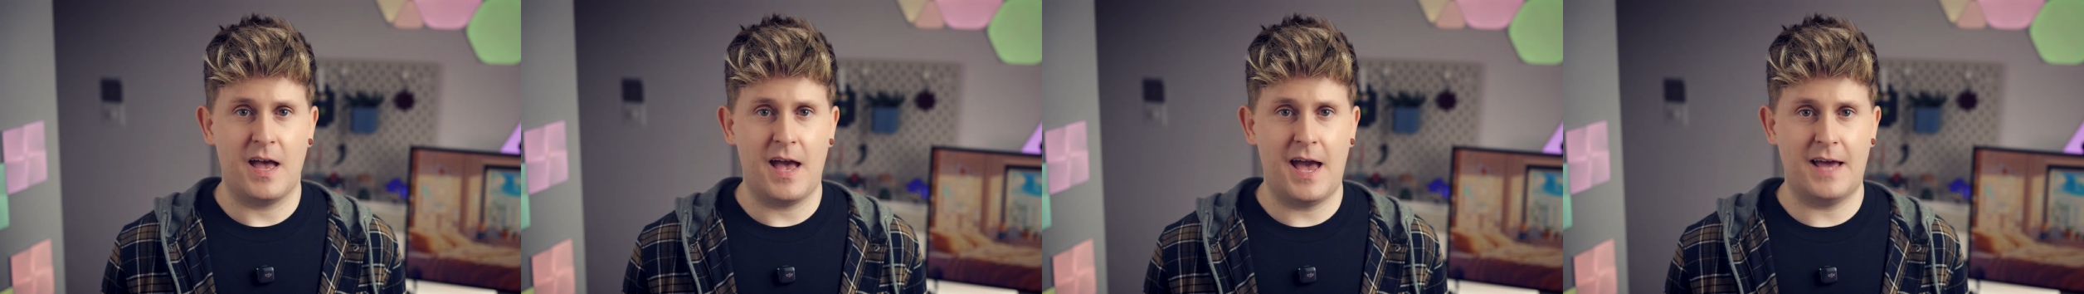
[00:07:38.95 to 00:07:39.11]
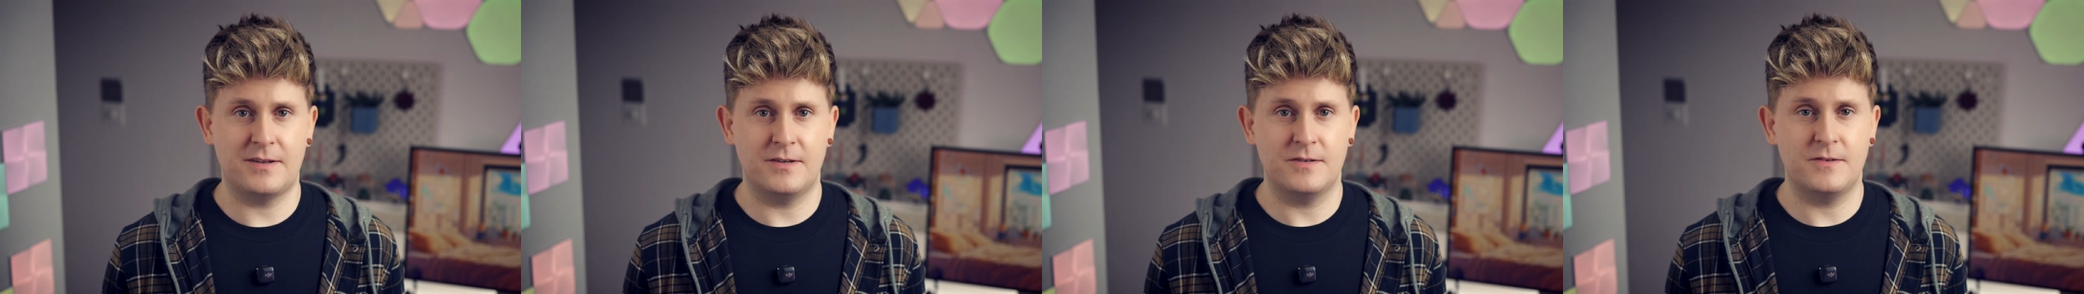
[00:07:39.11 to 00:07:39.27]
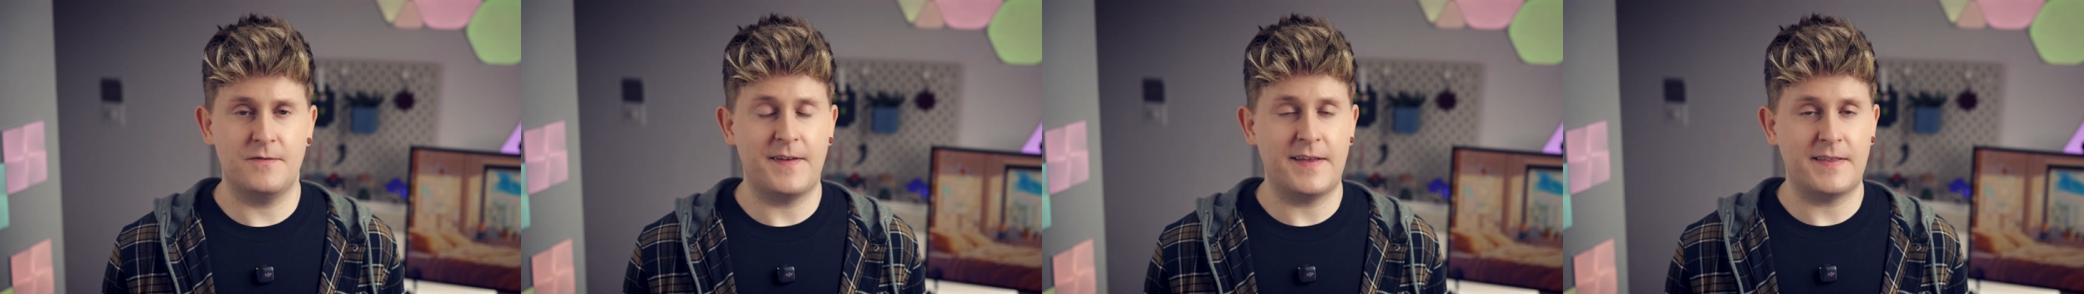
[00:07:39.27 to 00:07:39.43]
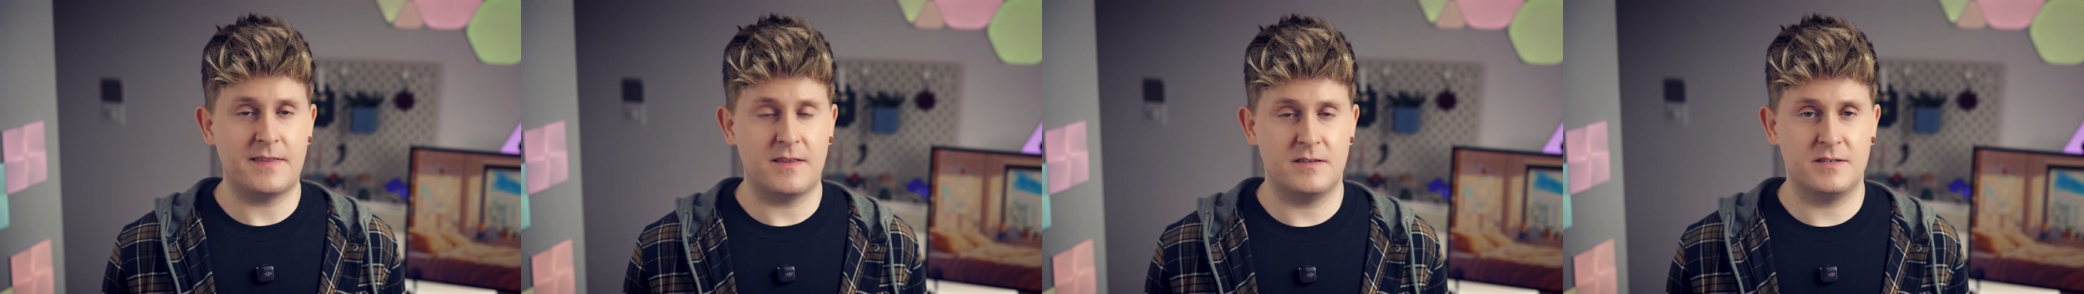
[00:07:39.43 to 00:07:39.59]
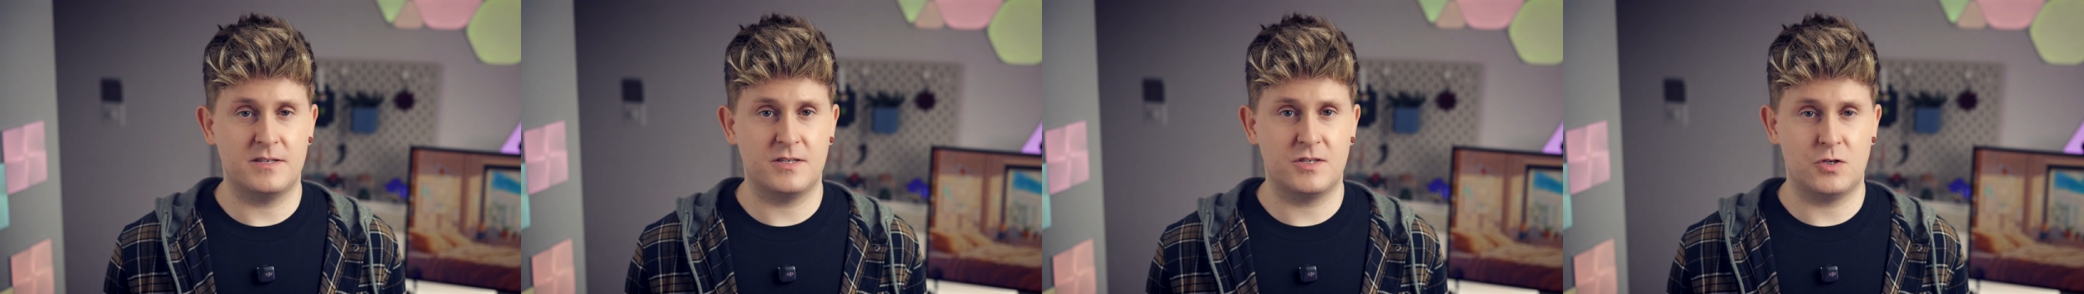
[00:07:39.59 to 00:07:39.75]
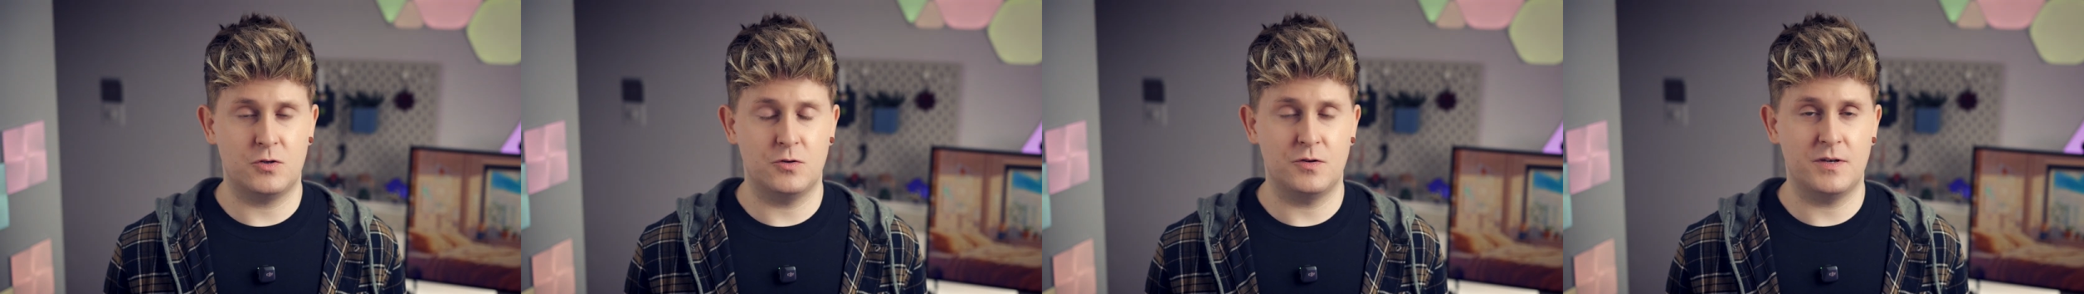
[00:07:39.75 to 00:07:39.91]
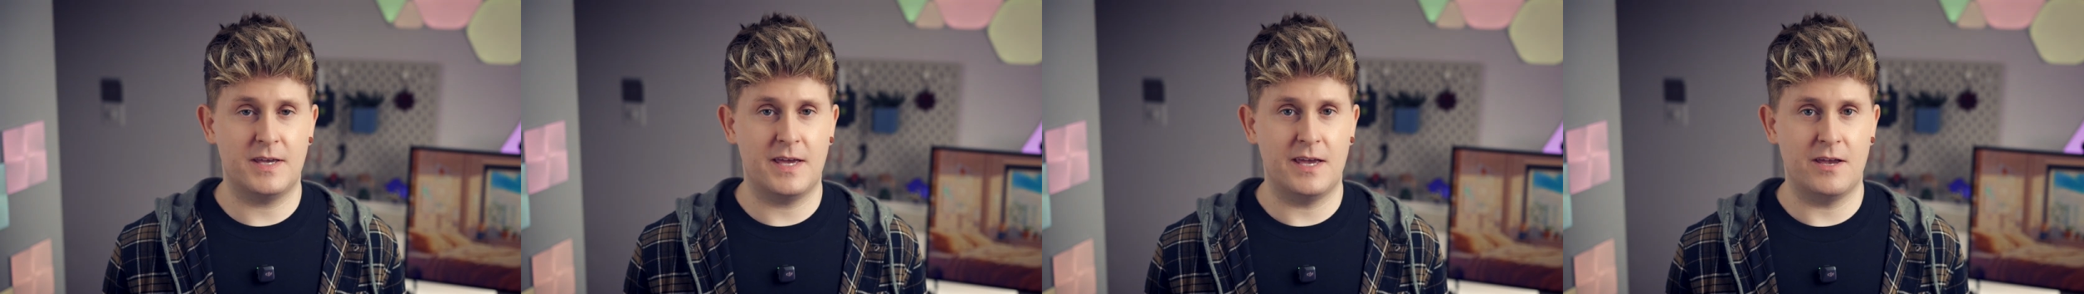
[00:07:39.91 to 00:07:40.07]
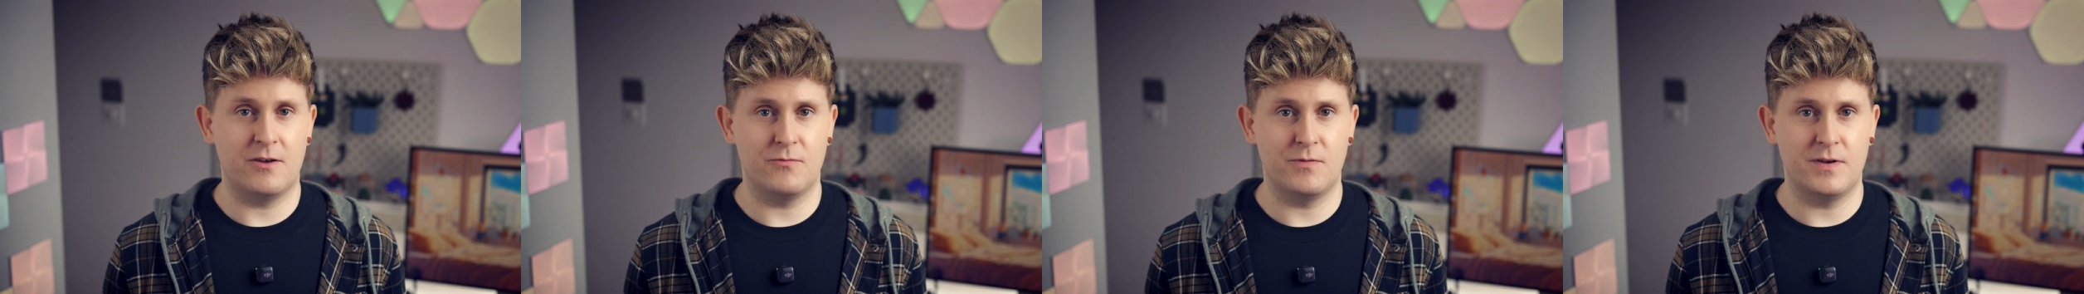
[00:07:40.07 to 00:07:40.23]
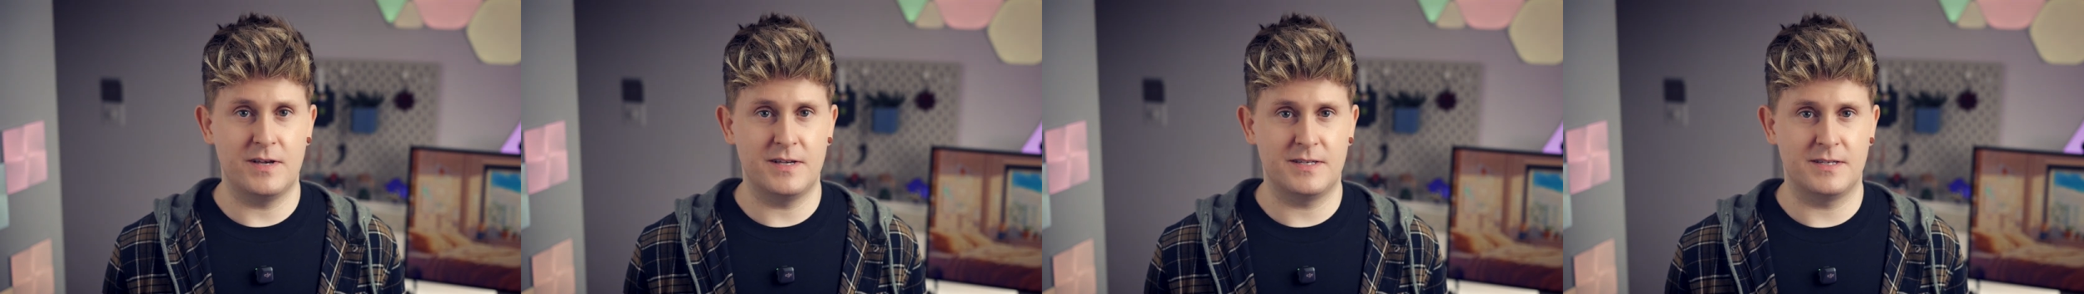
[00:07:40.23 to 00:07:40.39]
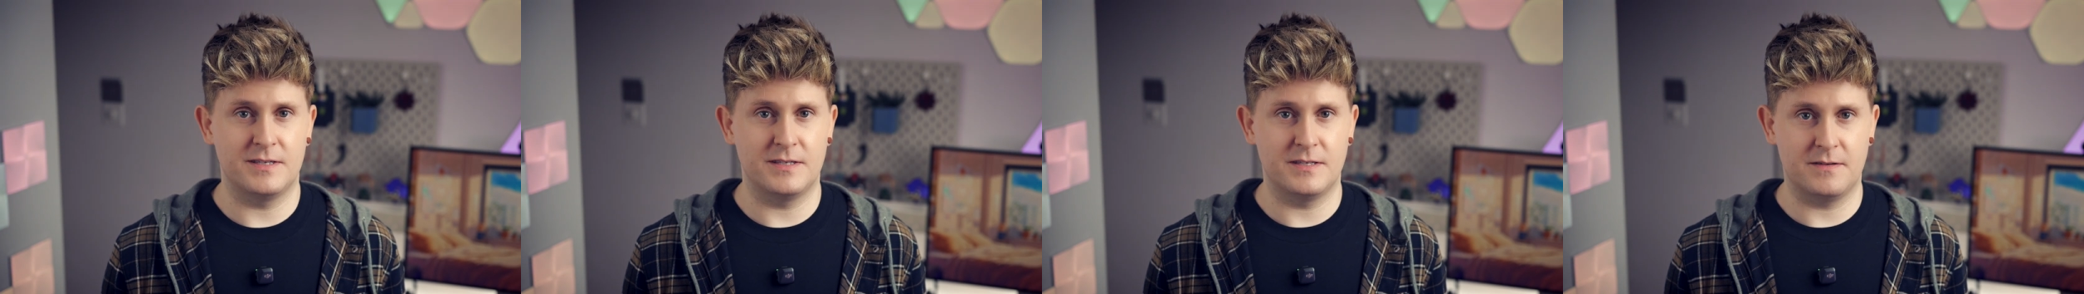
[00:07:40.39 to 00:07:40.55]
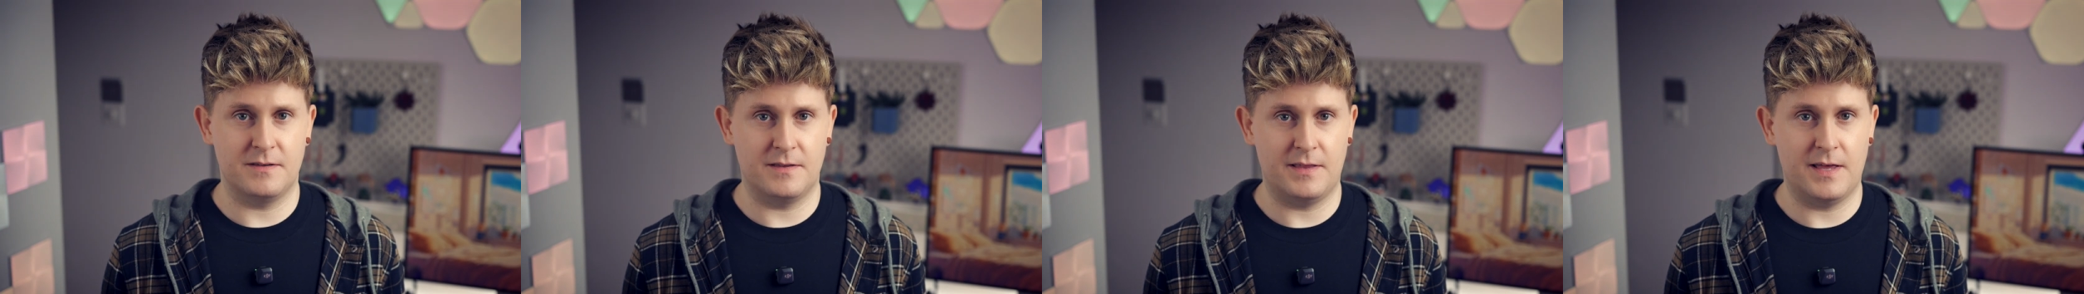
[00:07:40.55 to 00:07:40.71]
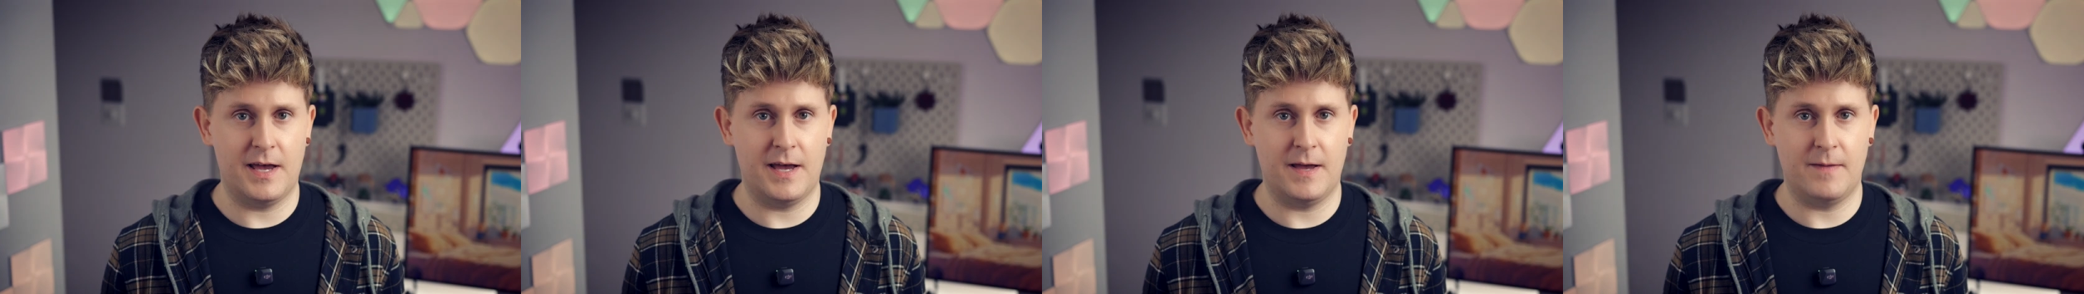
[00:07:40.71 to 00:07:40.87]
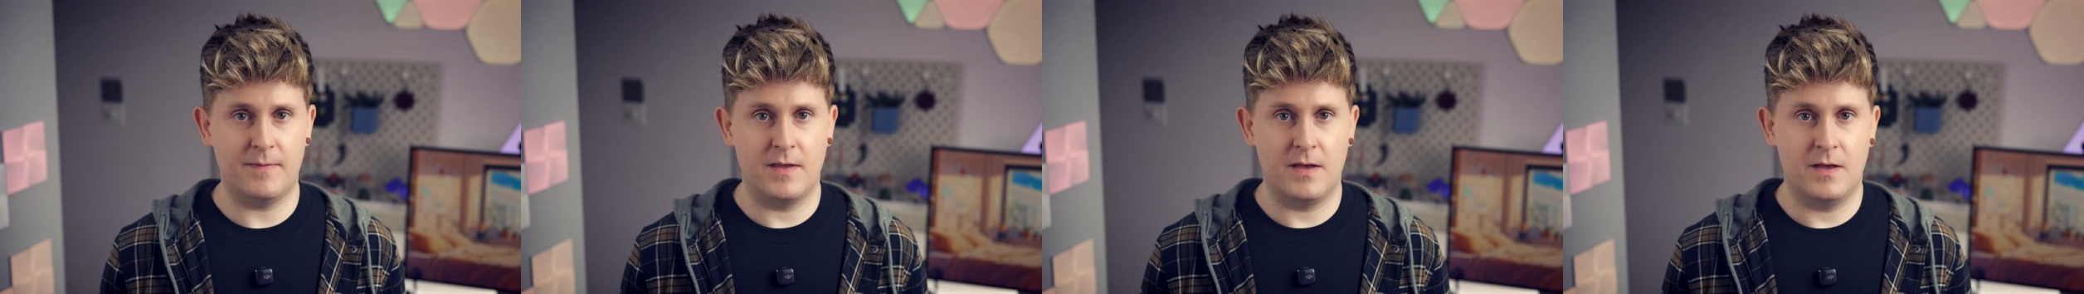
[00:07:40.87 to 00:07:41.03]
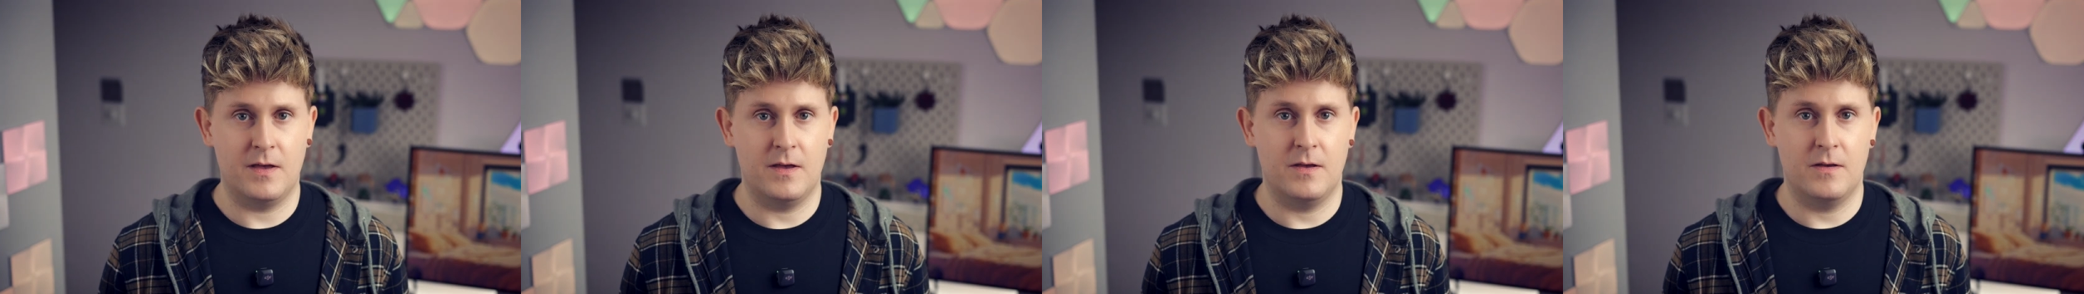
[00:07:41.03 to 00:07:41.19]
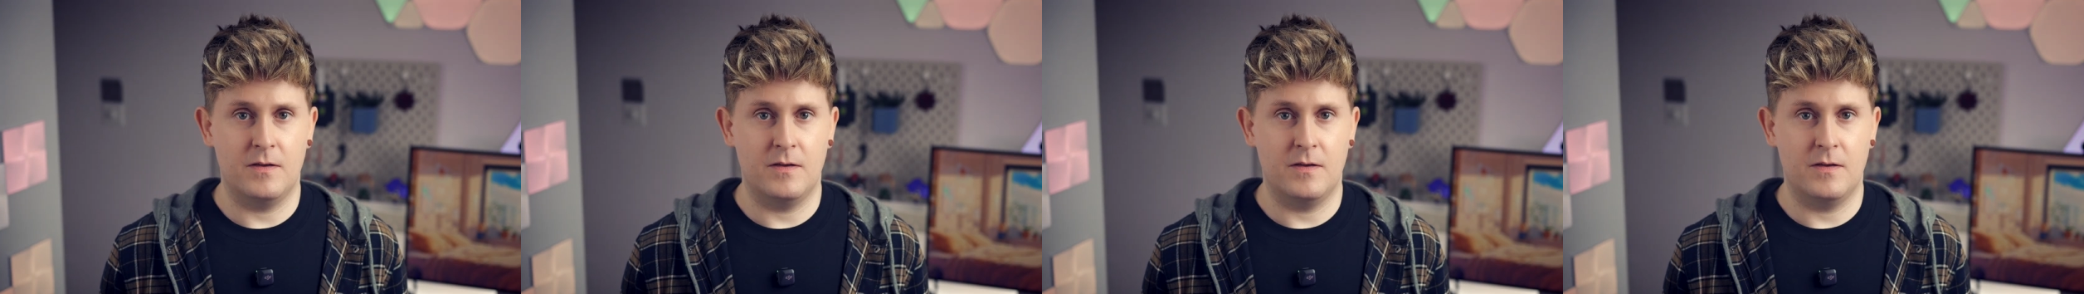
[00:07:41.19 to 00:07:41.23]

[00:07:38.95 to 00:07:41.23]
And I think there's two key reasons for that.